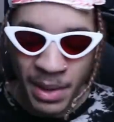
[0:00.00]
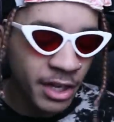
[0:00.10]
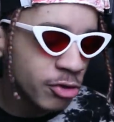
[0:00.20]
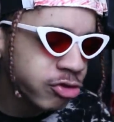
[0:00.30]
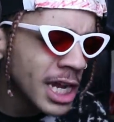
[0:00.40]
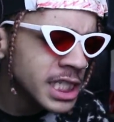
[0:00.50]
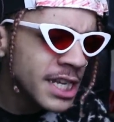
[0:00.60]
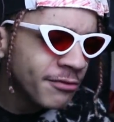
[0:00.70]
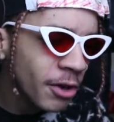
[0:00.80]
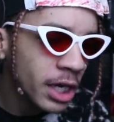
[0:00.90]
I make
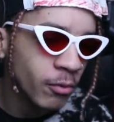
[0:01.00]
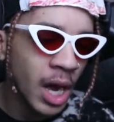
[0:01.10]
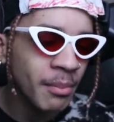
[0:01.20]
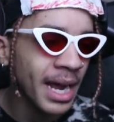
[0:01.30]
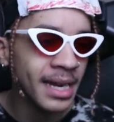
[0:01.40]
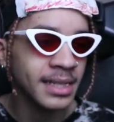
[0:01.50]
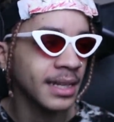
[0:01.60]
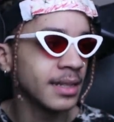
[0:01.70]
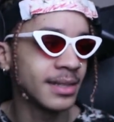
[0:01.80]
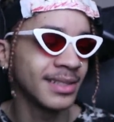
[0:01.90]
crazy fun. Why am I acting
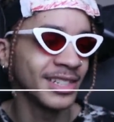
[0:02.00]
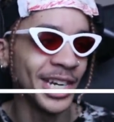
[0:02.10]
like this is a